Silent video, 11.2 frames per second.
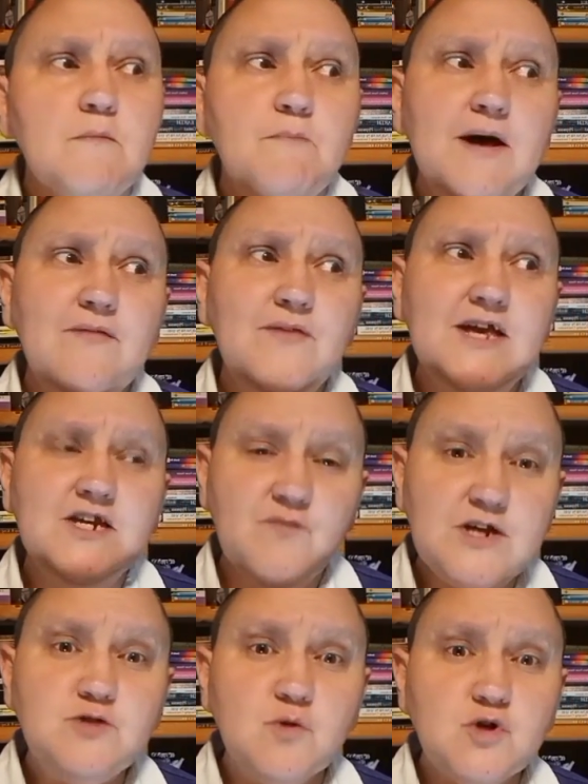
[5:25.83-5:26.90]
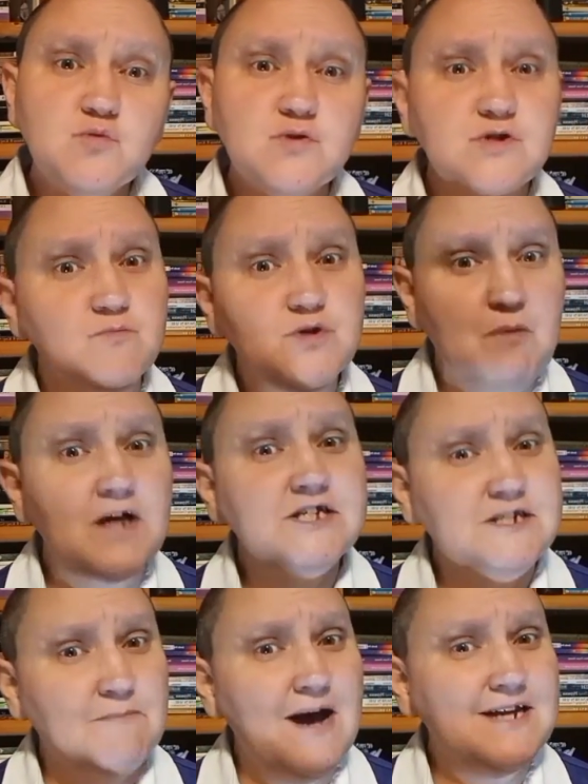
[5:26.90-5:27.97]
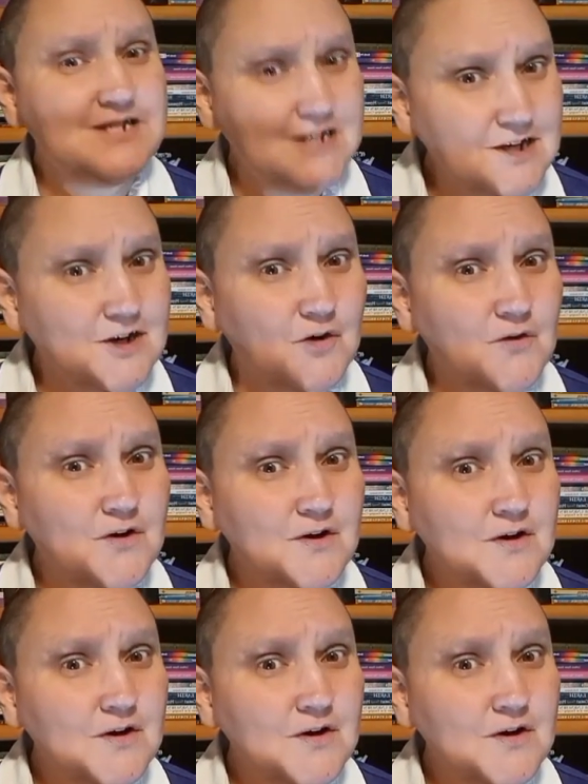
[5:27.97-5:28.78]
But the individual's was in response to mine too,